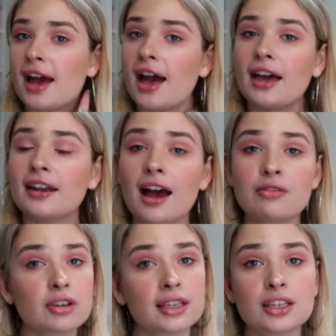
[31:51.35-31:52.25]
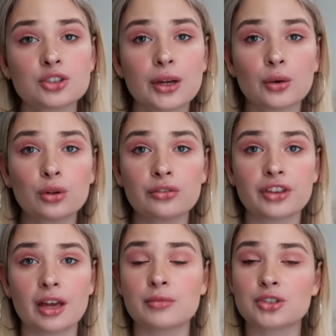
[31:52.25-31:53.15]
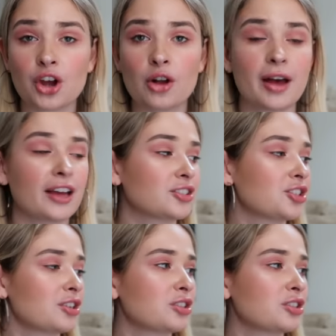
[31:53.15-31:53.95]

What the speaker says: And I've really enjoyed all of them so much.